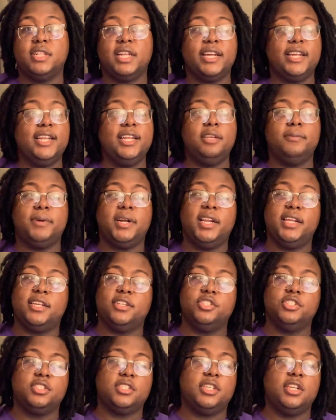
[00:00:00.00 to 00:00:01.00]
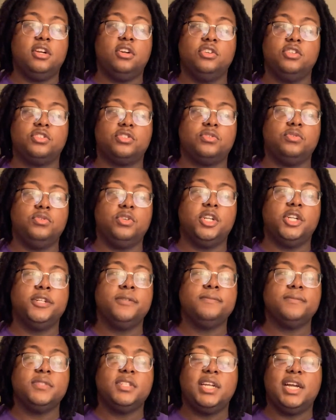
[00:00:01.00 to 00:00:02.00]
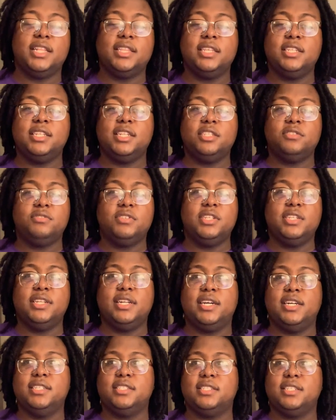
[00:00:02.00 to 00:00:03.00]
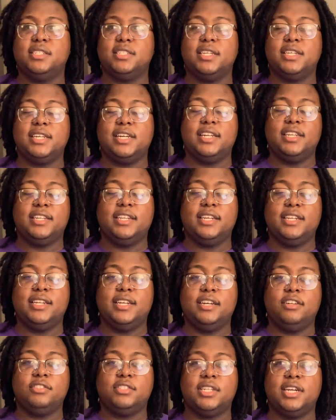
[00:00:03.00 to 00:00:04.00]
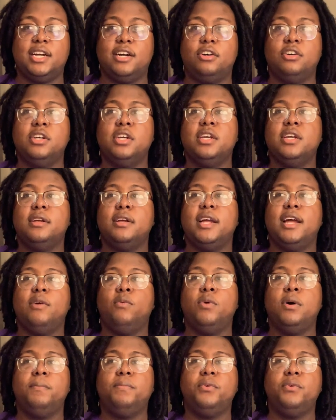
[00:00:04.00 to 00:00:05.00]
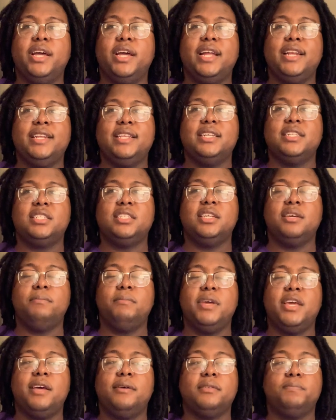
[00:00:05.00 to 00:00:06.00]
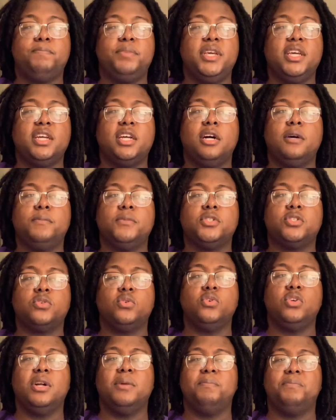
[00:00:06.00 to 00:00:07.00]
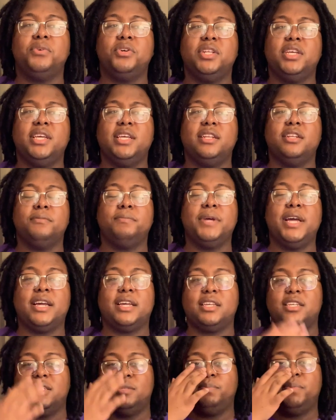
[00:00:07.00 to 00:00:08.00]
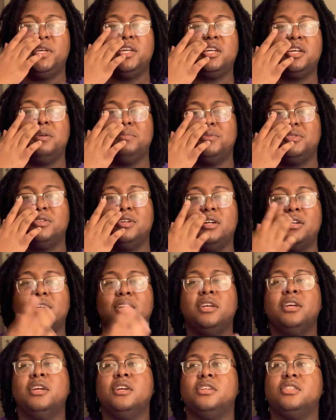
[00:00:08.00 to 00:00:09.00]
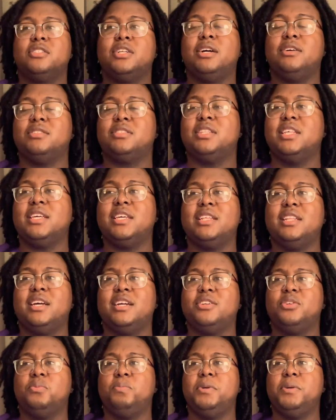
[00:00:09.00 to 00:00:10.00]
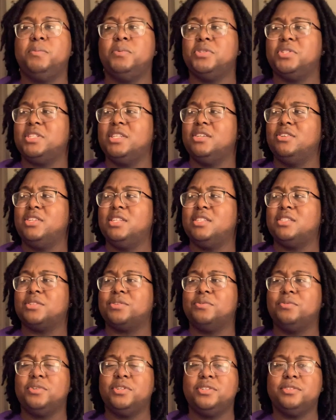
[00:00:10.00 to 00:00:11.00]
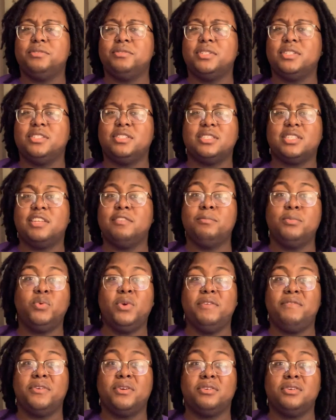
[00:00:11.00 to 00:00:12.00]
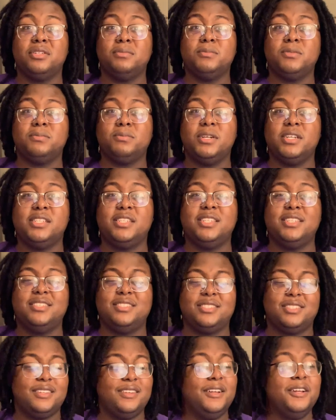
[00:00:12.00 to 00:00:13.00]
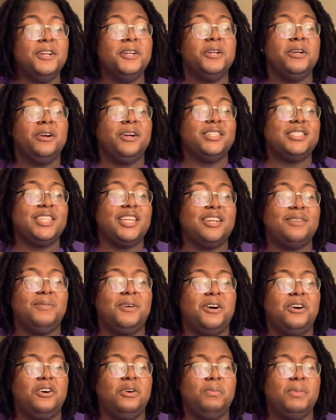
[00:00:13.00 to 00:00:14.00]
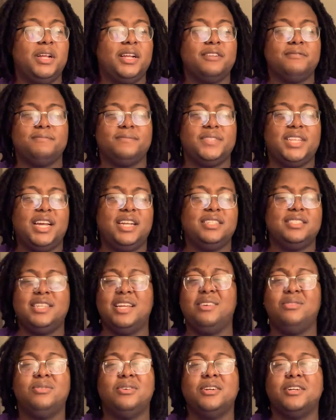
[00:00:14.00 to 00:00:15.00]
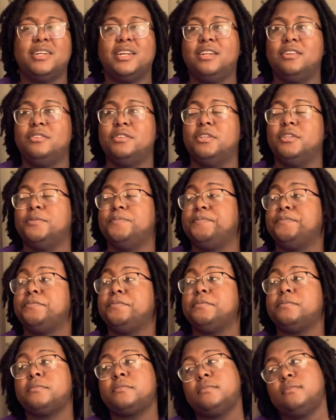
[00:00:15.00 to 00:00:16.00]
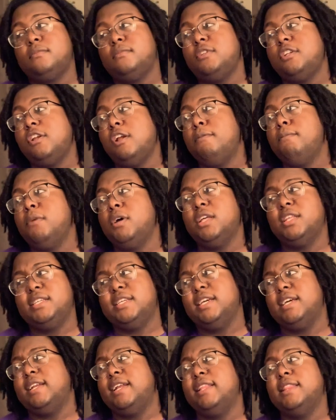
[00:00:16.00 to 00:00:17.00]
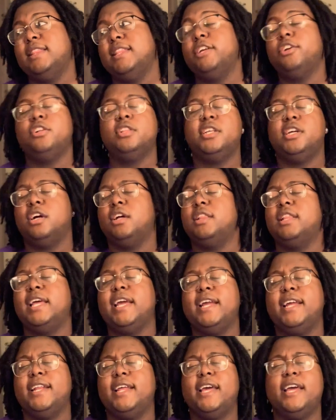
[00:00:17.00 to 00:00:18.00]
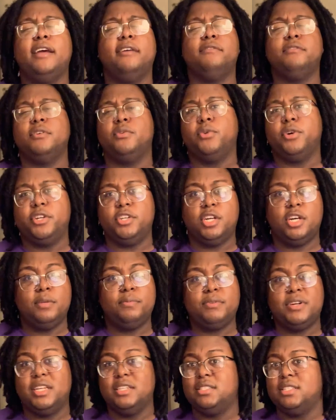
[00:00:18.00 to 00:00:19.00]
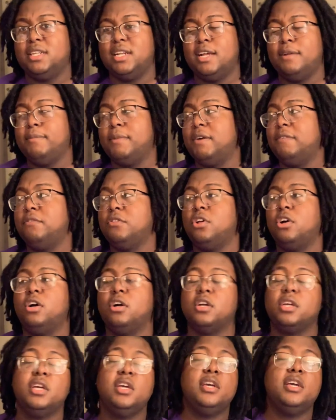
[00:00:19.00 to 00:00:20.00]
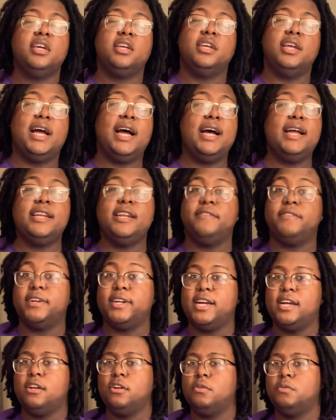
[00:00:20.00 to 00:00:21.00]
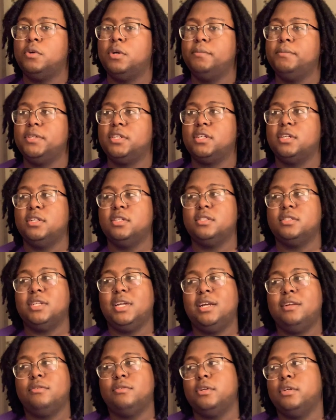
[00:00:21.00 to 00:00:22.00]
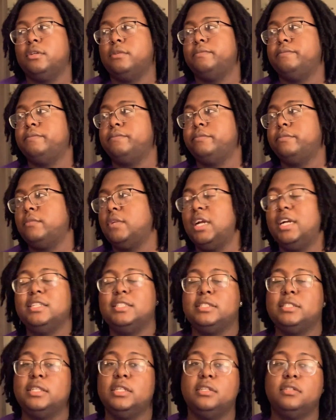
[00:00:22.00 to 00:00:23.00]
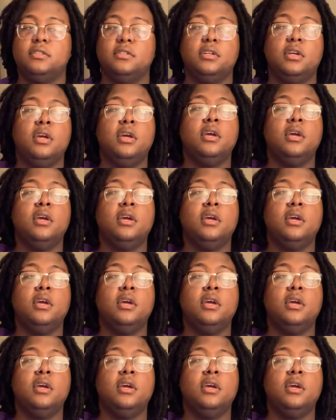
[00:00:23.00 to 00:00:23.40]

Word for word: Like anybody can just get on a scooter I think that was really nice that they got that downtown. At one I did see a man pick up a scooter and put it in the back of his pickup truck. So I was thinking, like, do people steal these scooters and just give them away for Christmas presents? or take them home? Like, how does that work? I don't know. But yeah, they literally are laid everywhere. Y'all probably see that in my vlog. I never got on one because, I don't know. I just didn't.